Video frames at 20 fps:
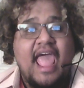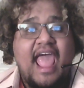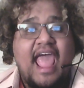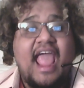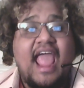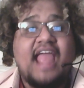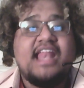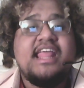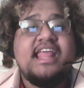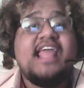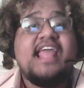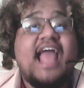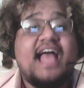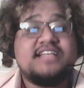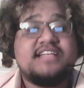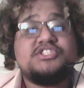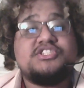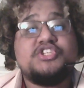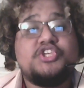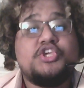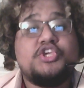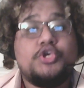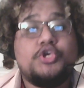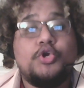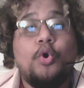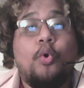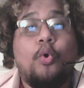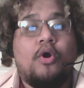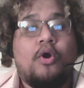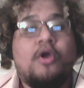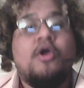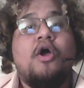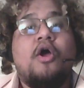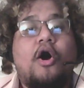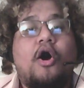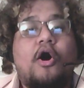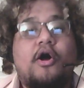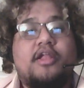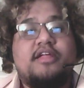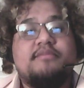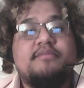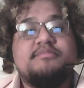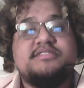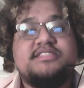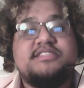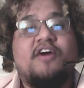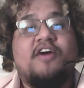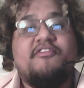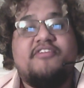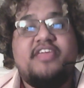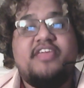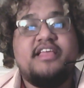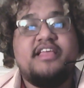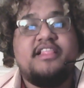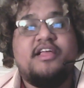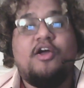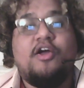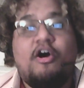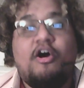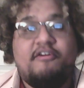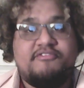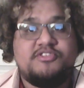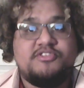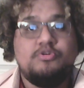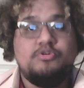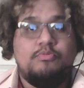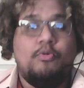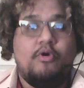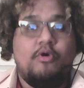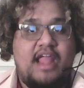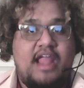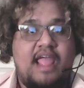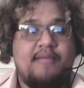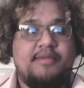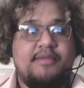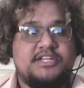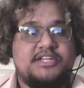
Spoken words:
And he casts Cure on himself, healing off 2 more damage.